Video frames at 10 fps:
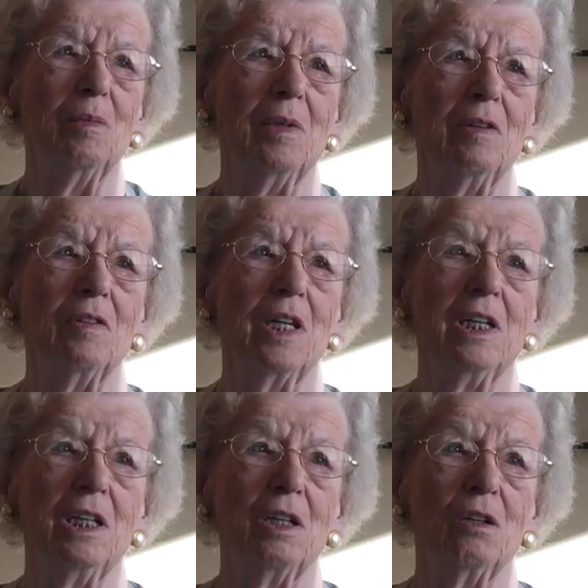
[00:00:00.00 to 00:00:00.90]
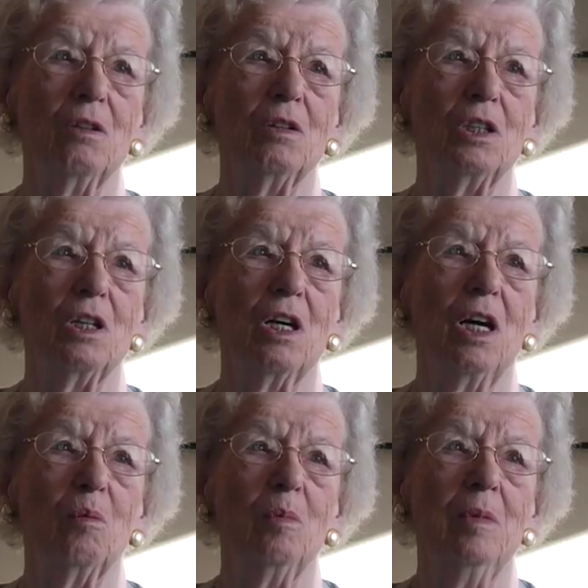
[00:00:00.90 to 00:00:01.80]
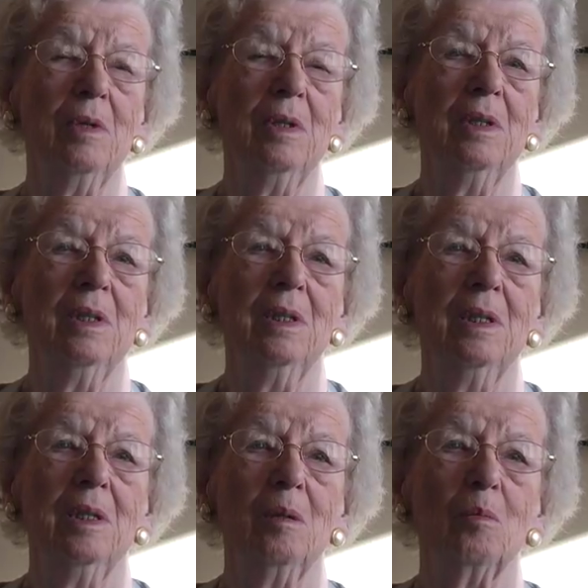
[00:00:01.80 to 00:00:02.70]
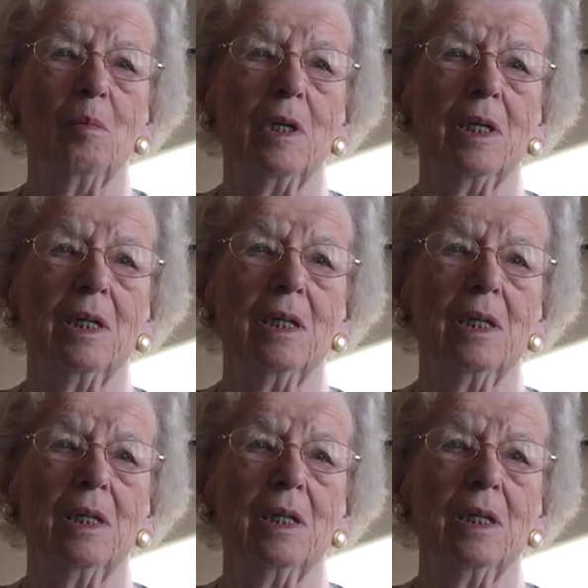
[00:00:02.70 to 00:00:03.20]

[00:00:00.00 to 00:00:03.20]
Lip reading: if they did a good job, but